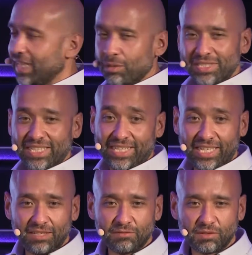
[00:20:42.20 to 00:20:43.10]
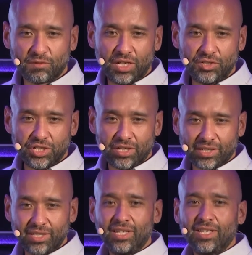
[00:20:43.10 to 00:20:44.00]
That was the give for engineering.
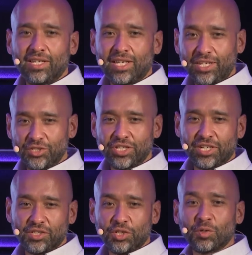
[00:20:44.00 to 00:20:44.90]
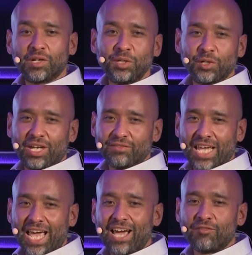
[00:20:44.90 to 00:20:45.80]
Engineering, we don't have to
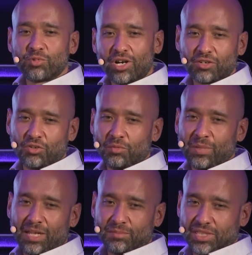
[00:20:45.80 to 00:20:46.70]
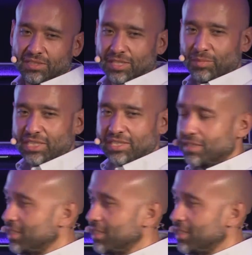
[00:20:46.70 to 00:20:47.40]
have product roadmaps and some of these other